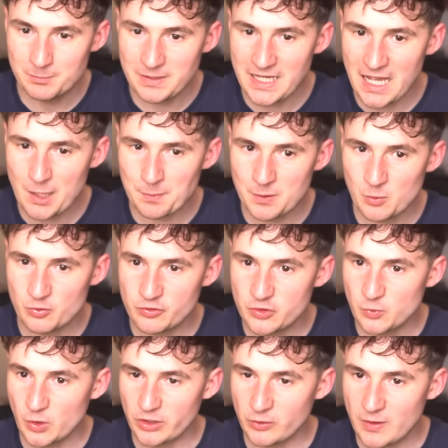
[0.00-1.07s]
Be happy with you,
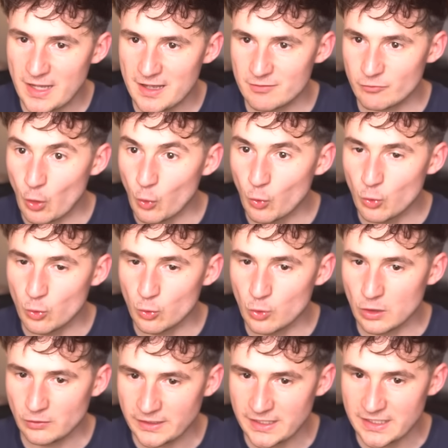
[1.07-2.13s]
what you have. Ooh,
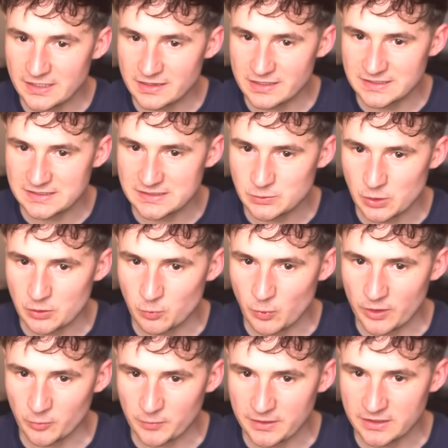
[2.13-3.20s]
okay. This is uh,
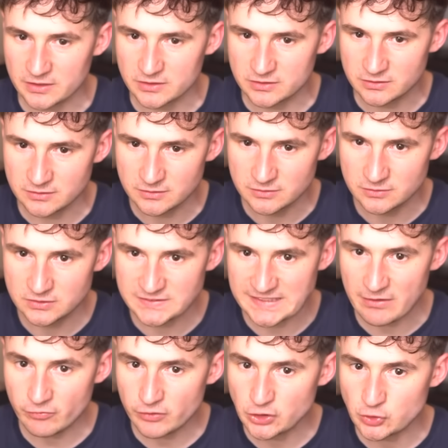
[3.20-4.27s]
where we can
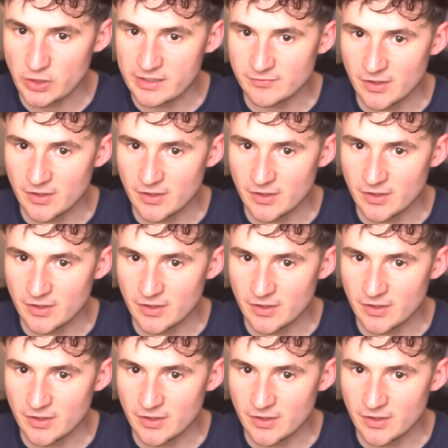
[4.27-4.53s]
safely drive